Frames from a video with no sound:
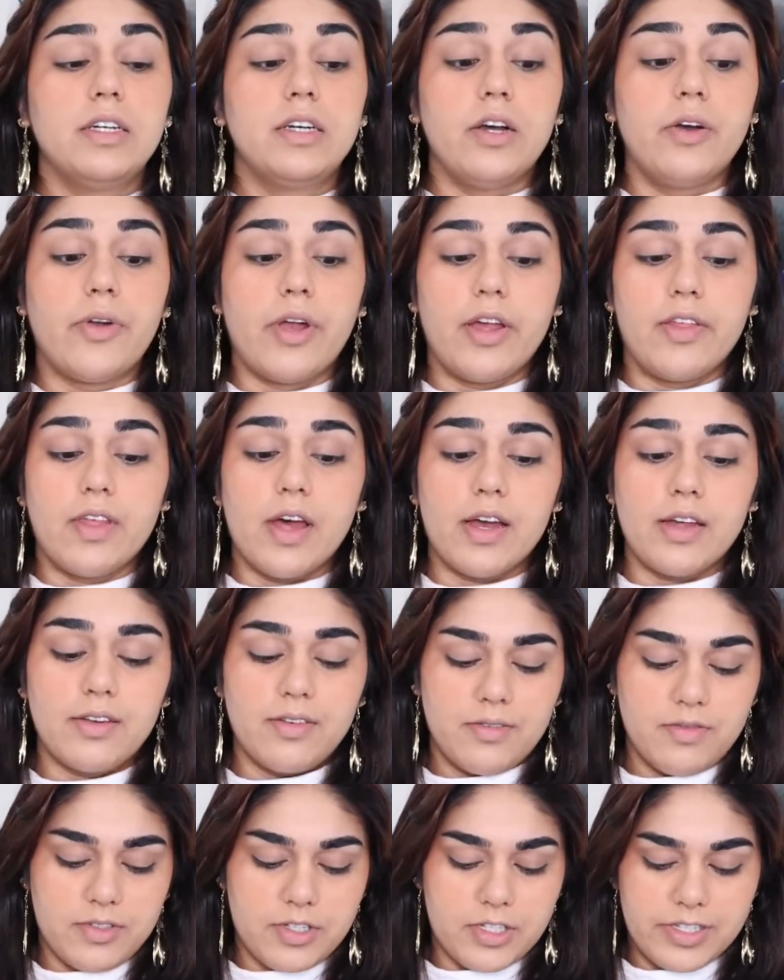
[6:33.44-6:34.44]
Okay,
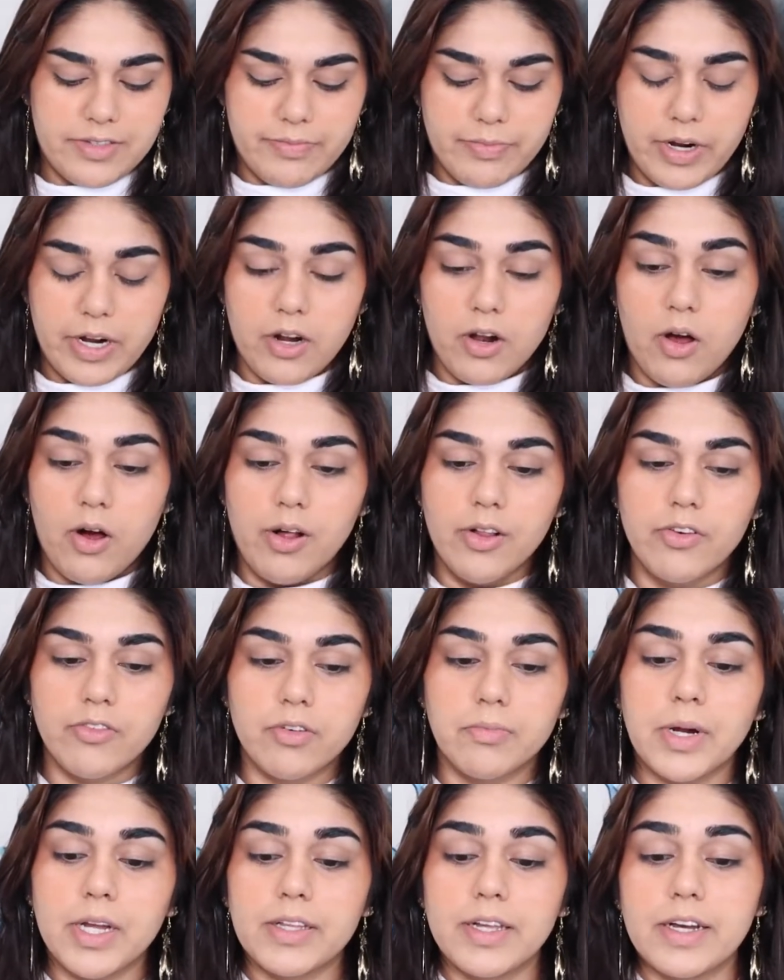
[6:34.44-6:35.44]
that just sprayed all over
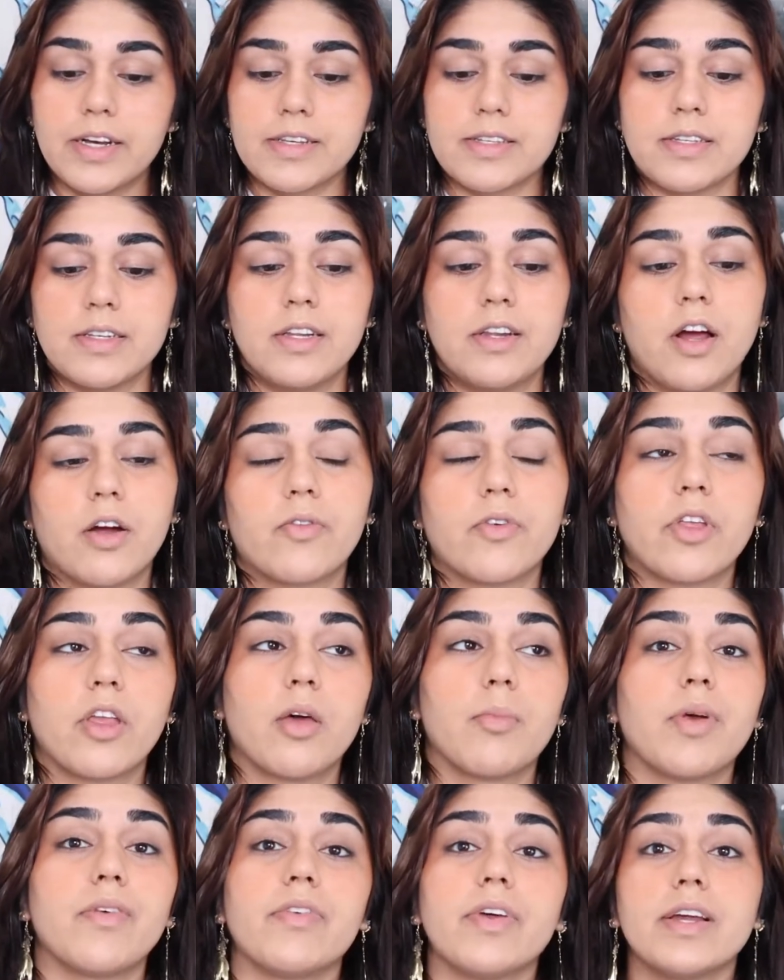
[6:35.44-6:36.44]
my legs and not really
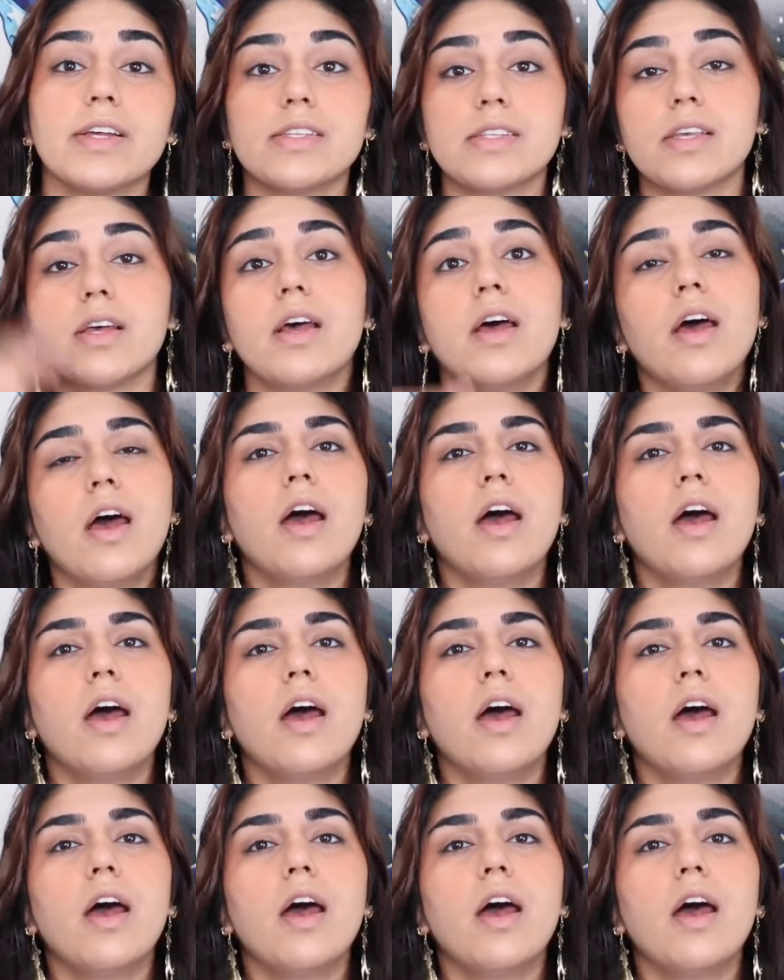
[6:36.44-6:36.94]
on my face.